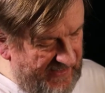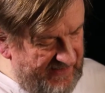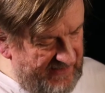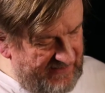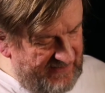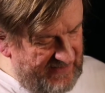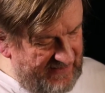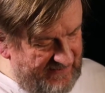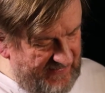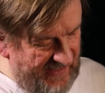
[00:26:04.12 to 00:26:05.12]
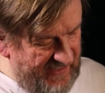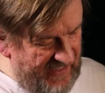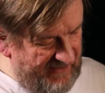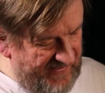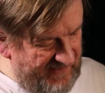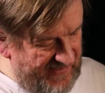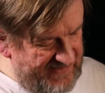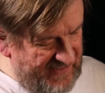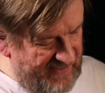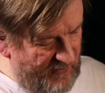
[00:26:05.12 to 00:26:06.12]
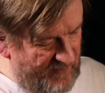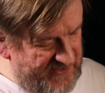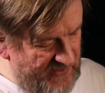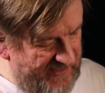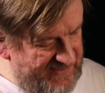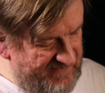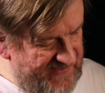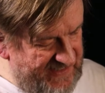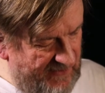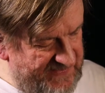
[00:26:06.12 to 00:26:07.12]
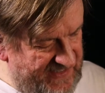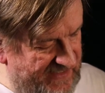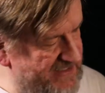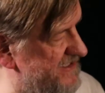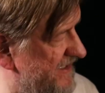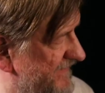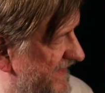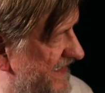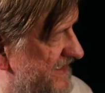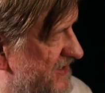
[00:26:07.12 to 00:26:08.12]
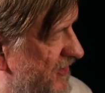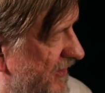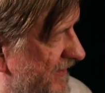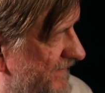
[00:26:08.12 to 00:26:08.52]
and again, I think that's kind of almost relates to the self-censorship thing. It's not.